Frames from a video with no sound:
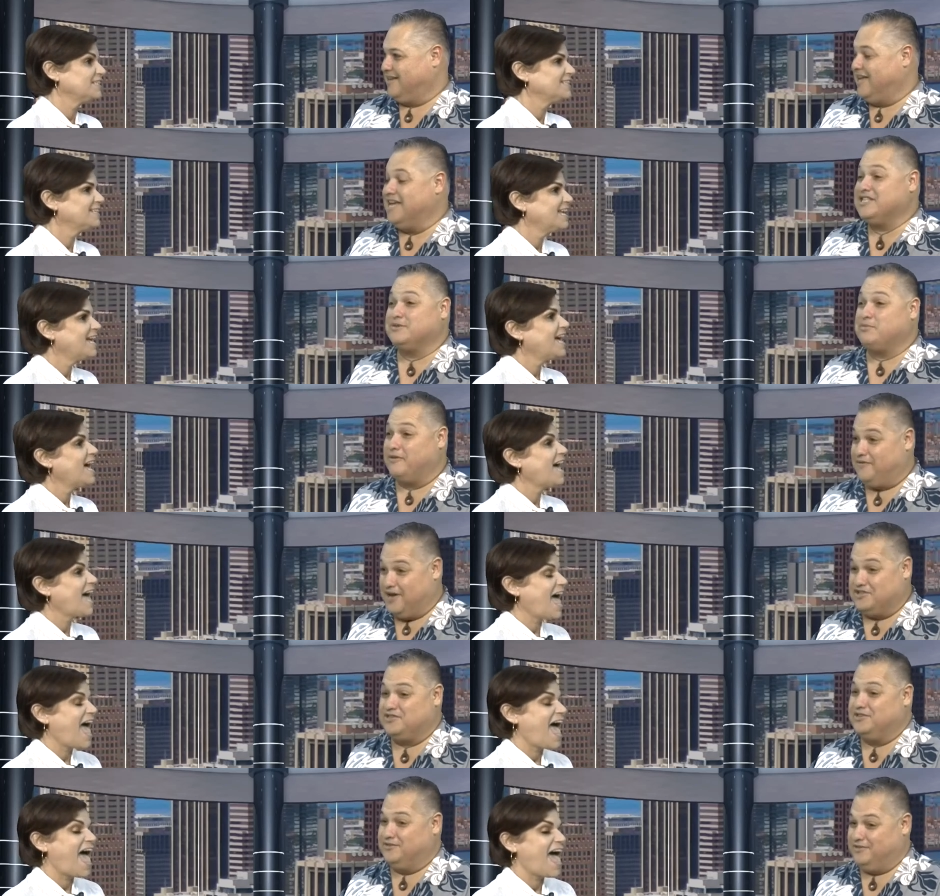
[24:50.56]
Speaker 1: He's a
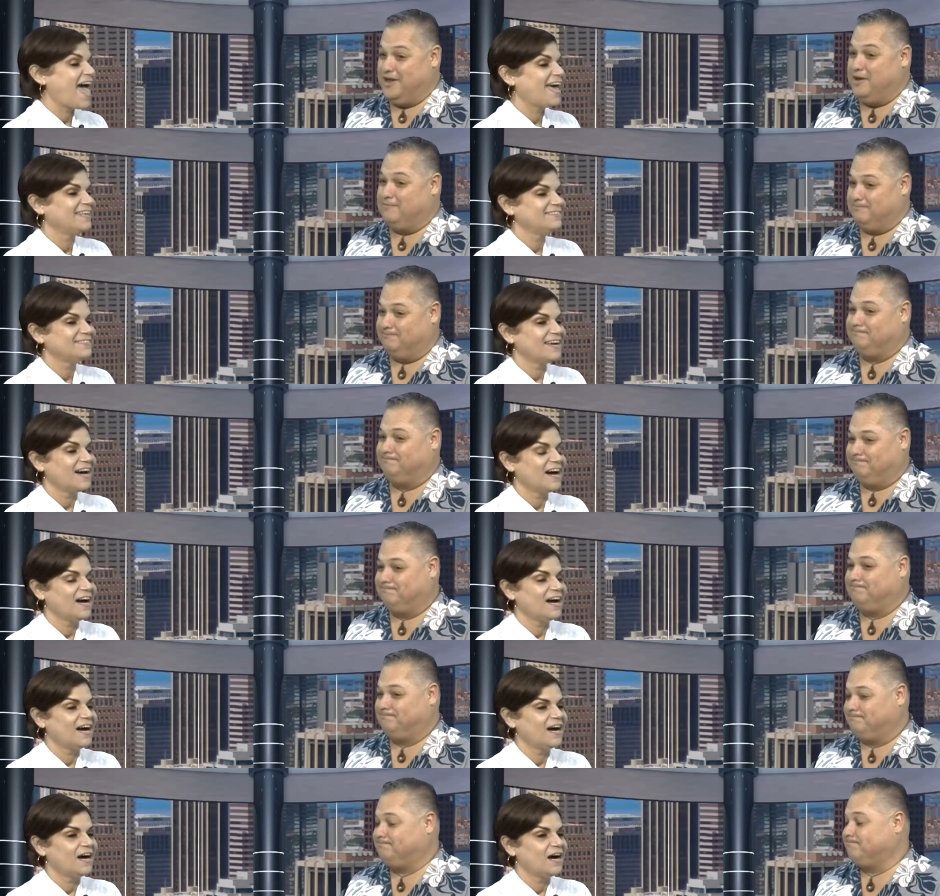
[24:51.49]
professional. And
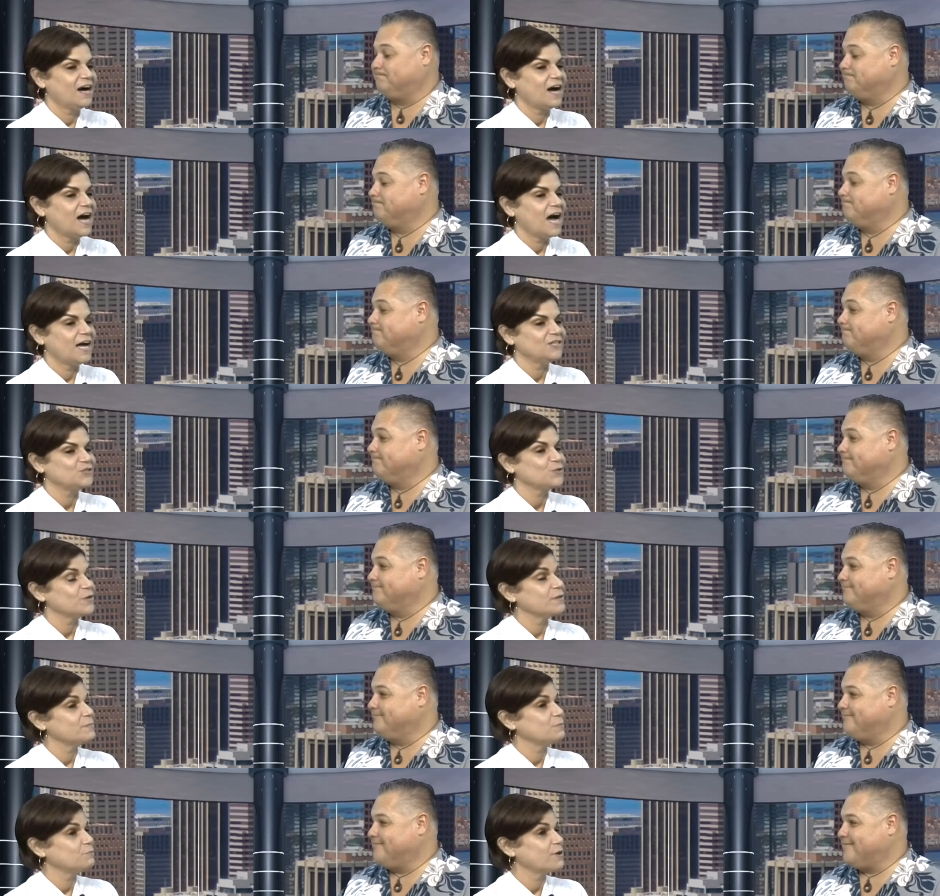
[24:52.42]
yeah. uh, I saw
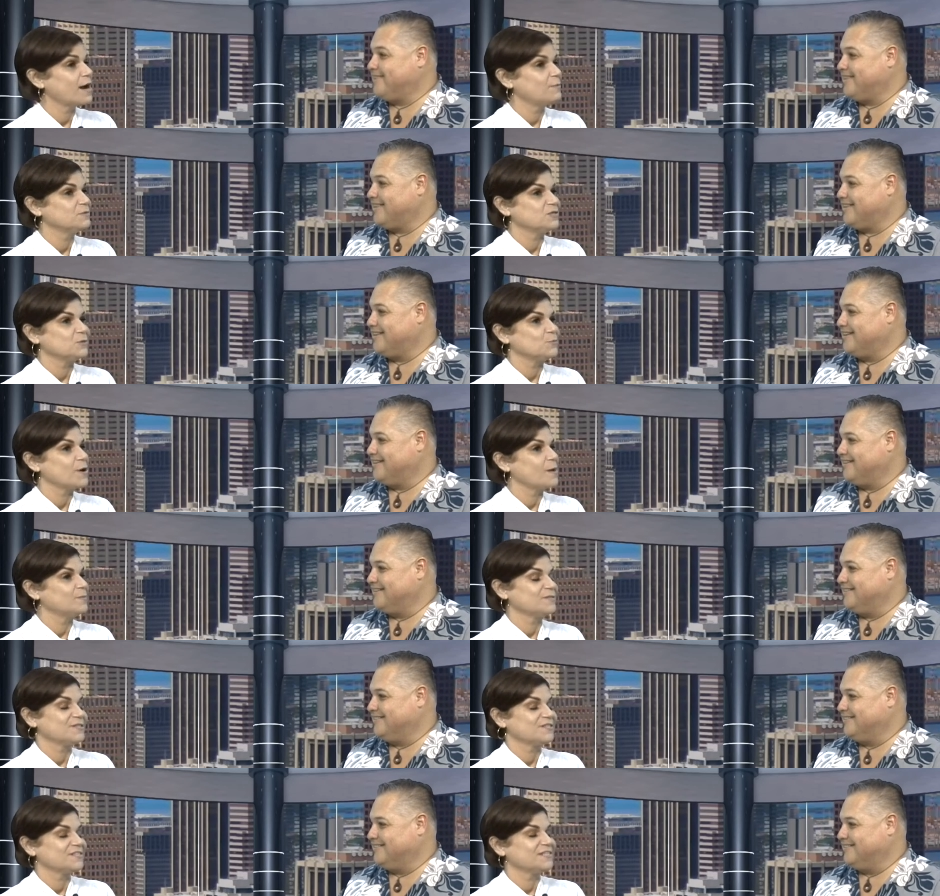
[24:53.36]
him in Promises,
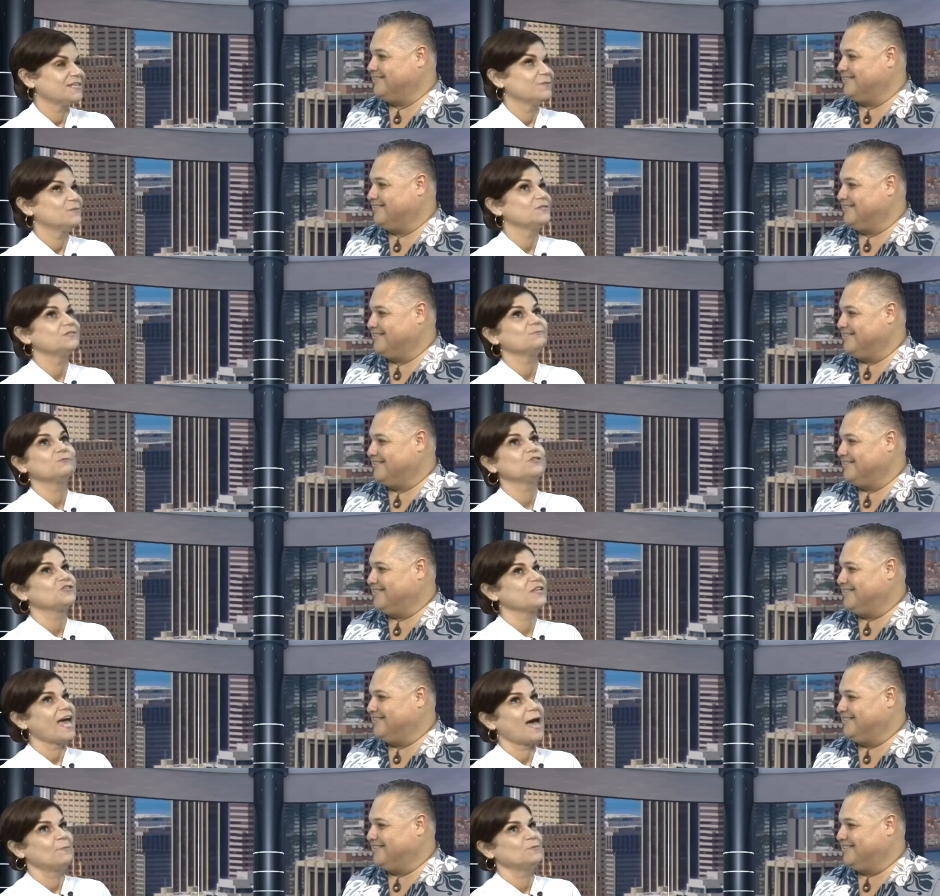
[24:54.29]
Promises, and he was
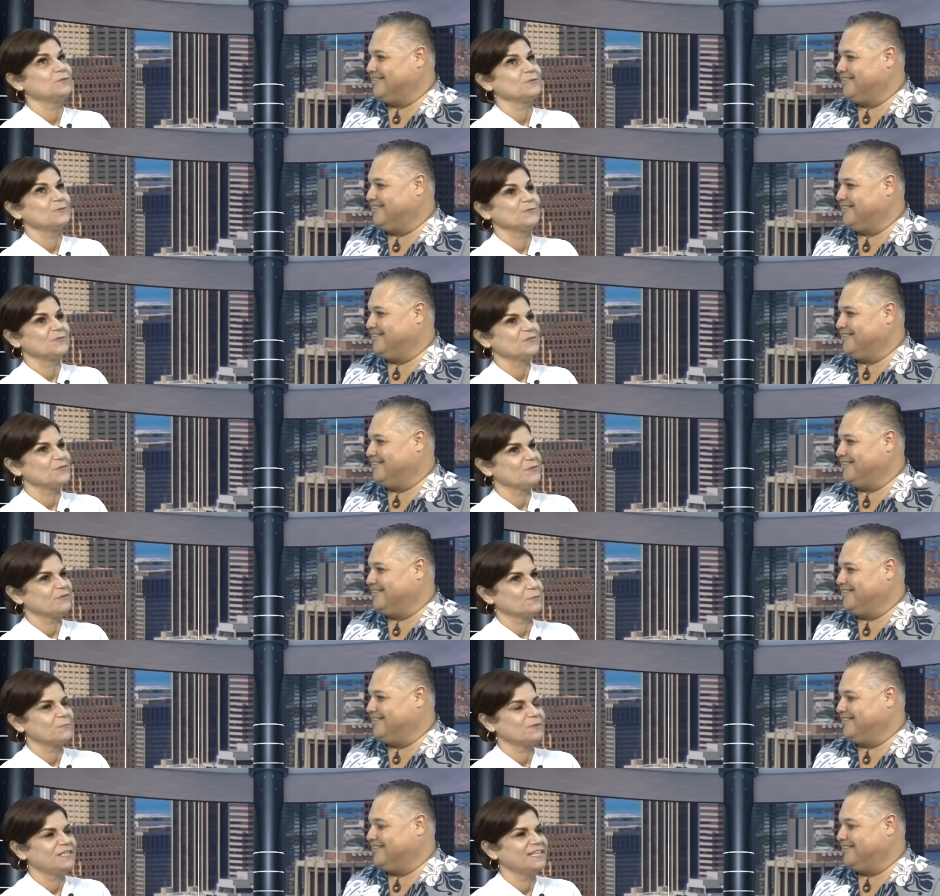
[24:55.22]
just absolutely
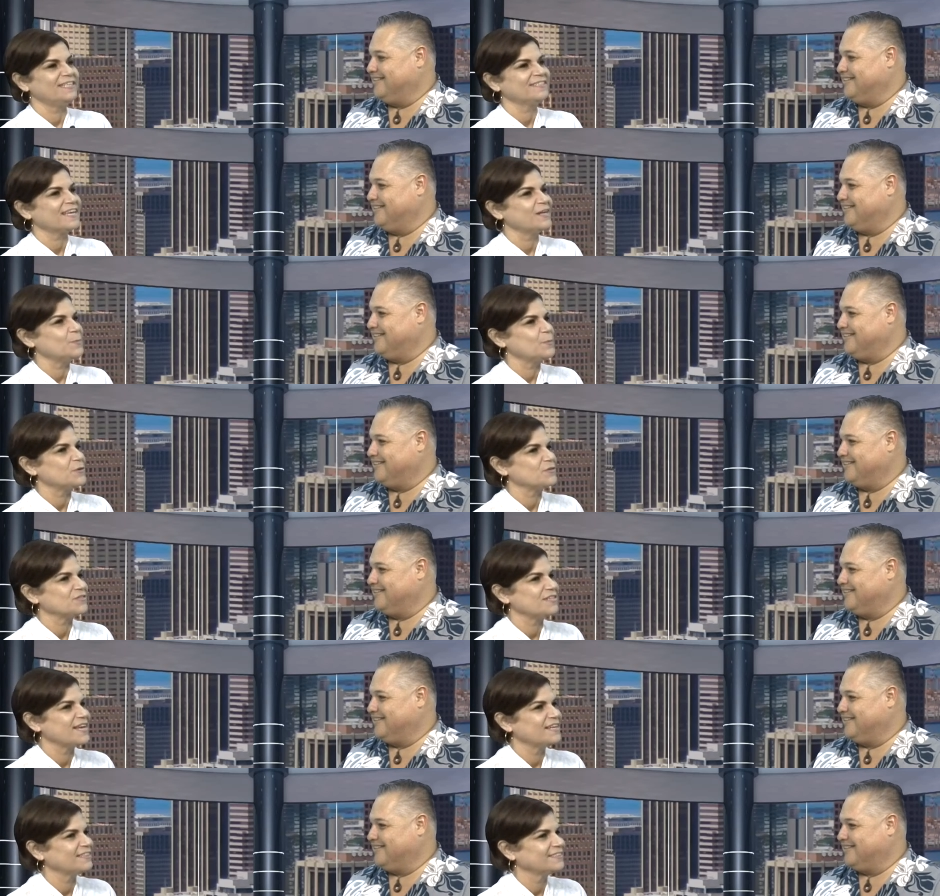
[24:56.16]
terrific. But he's got a
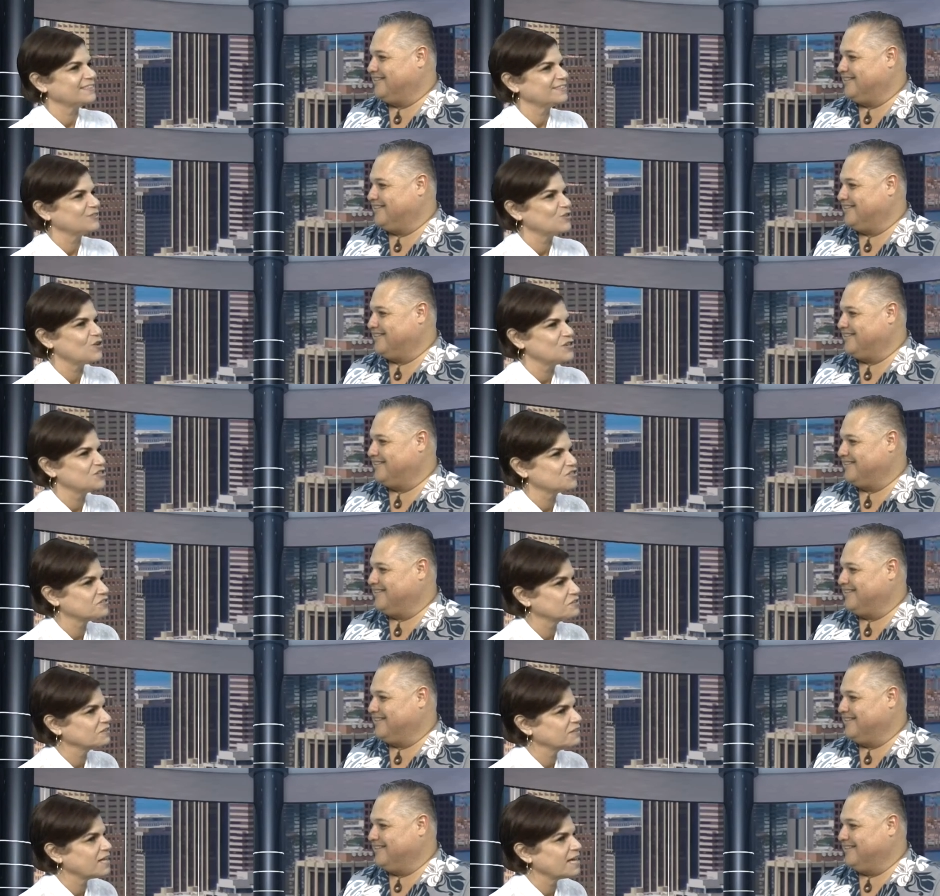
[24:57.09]
personality larger
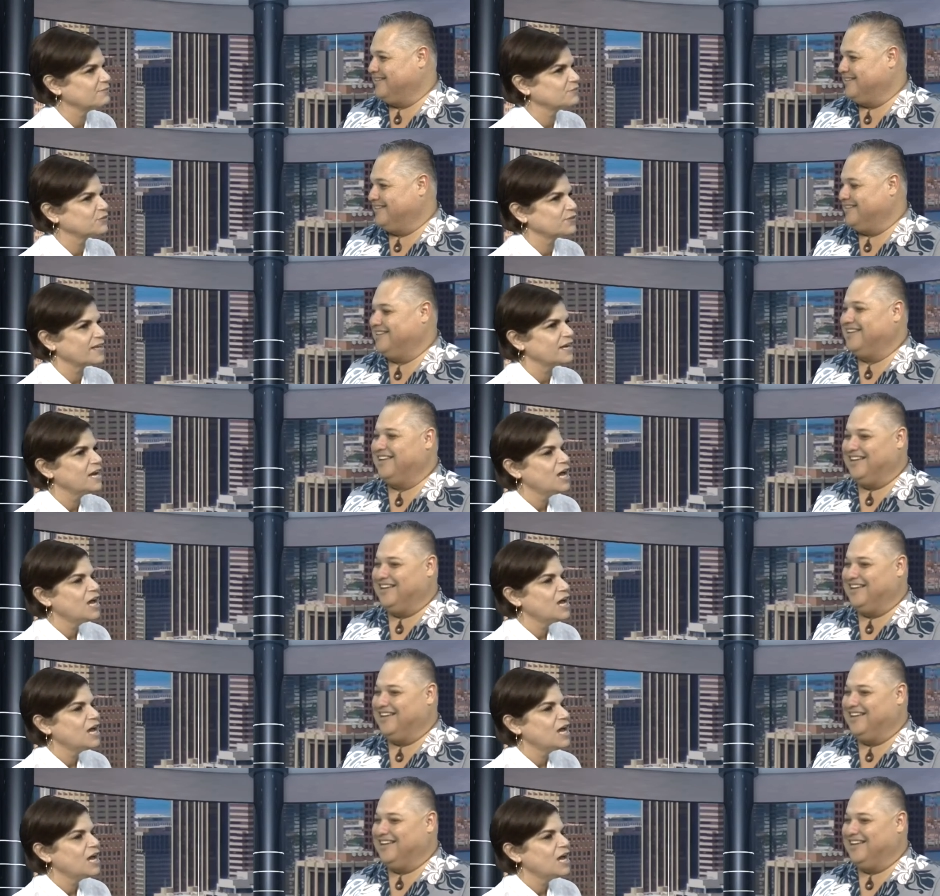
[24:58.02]
than life, so that